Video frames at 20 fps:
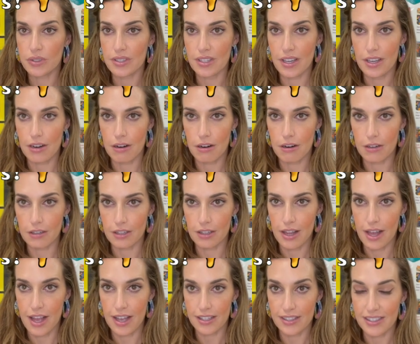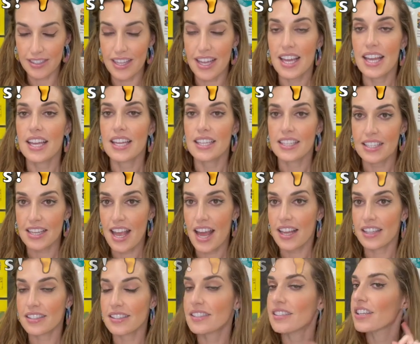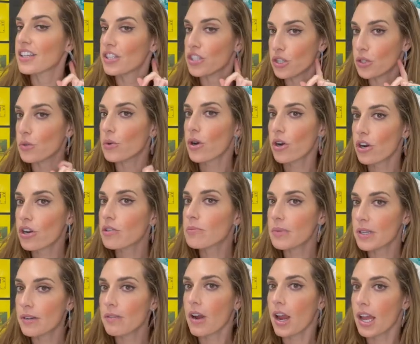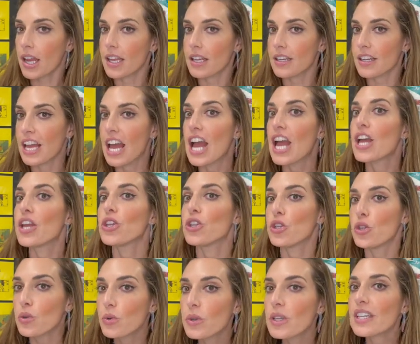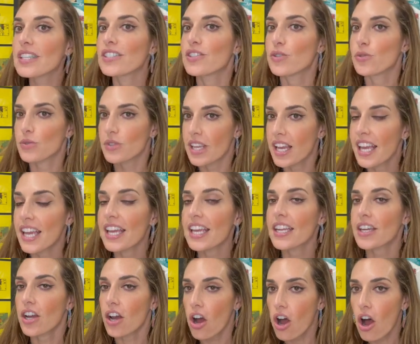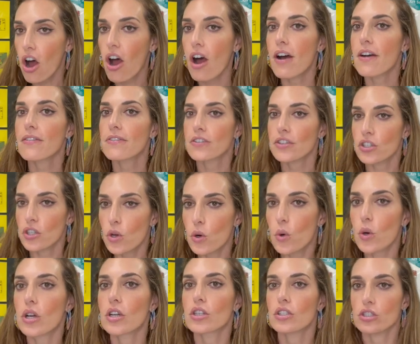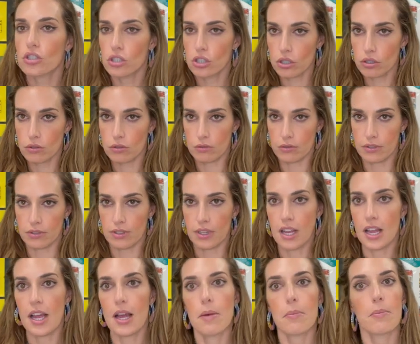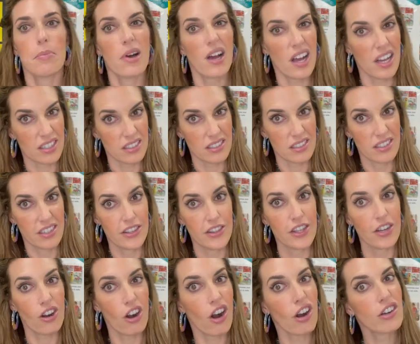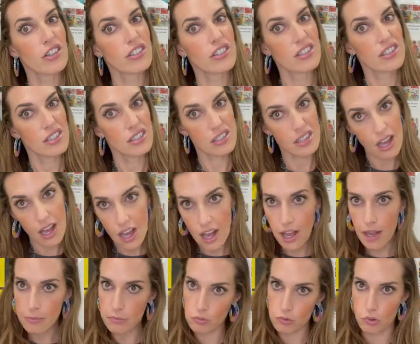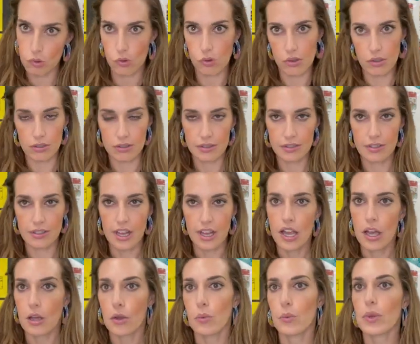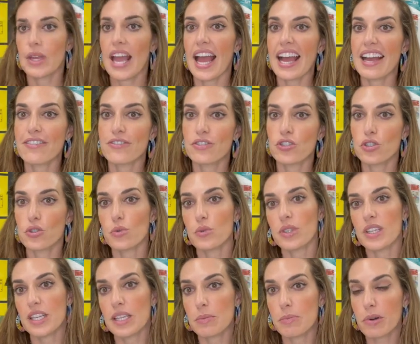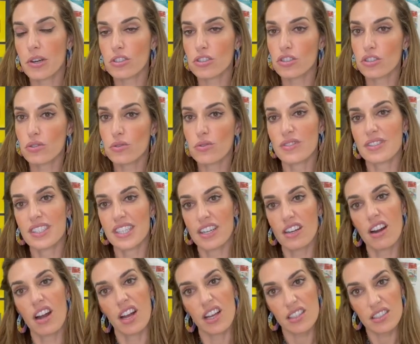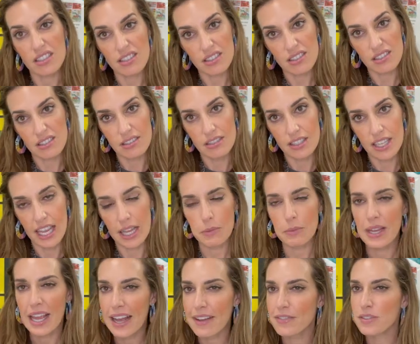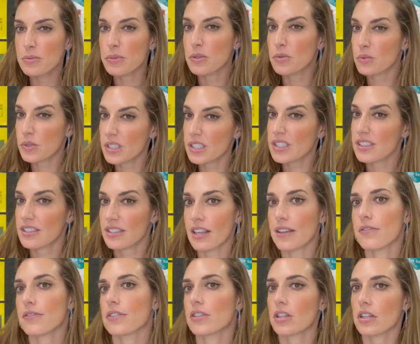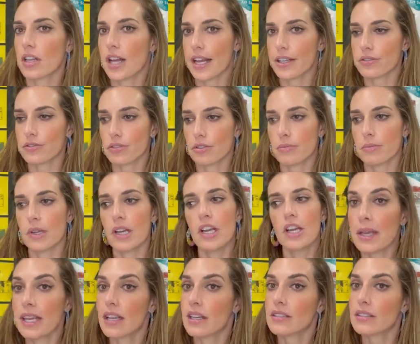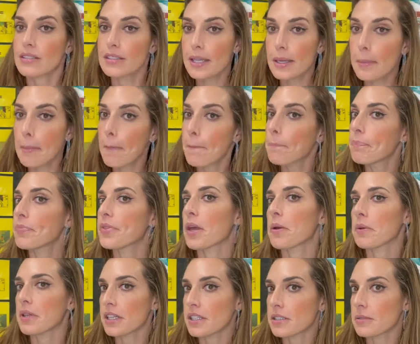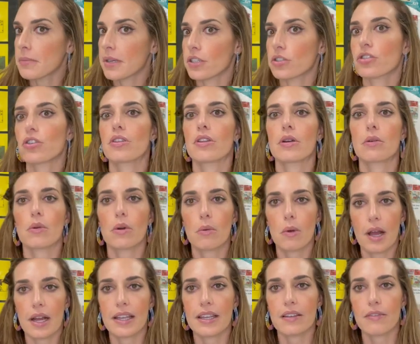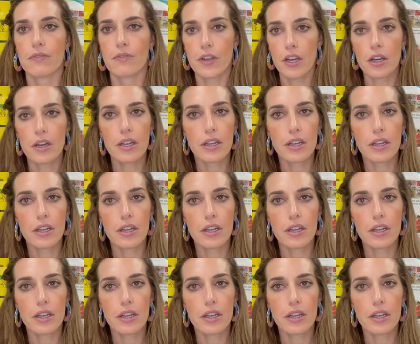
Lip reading: in art class. Yes, you heard me right. You get to take off your shoes. But there are some rules. We have to keep our shoes near us, and we have to be really safe in the classroom. Make us slip, then we need to make sure that we're walking very